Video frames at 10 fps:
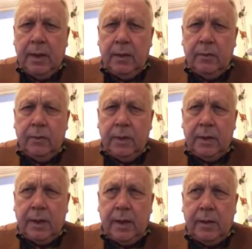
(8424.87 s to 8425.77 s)
And all the
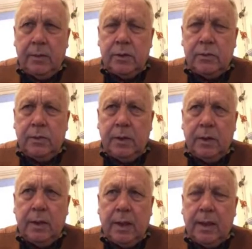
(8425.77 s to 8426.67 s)
accounts were
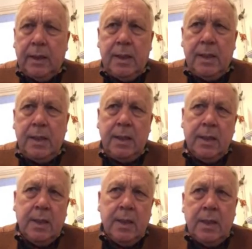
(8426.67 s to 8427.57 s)
that he
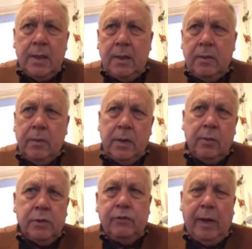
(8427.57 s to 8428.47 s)

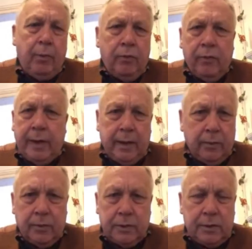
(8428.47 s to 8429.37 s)
was
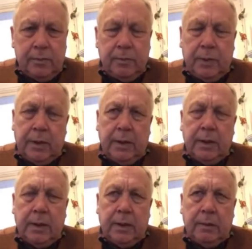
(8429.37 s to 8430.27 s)
rabble-roused
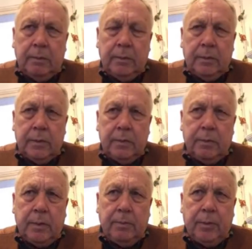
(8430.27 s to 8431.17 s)

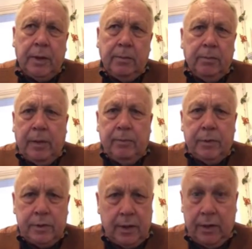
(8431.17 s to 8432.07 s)
by
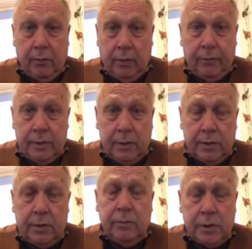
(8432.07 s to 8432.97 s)
members, other
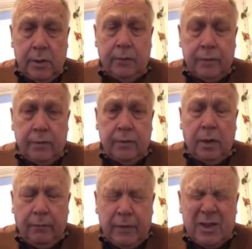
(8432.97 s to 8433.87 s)
officers. He was an
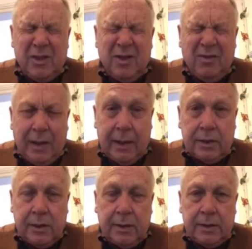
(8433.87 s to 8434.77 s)
officer of
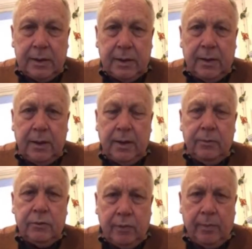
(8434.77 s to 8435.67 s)
excise here, and he
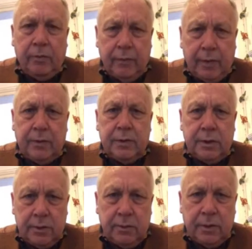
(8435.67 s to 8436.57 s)
was rabble-roused to
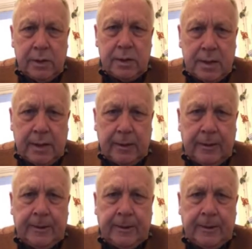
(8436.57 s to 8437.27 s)
do this thing.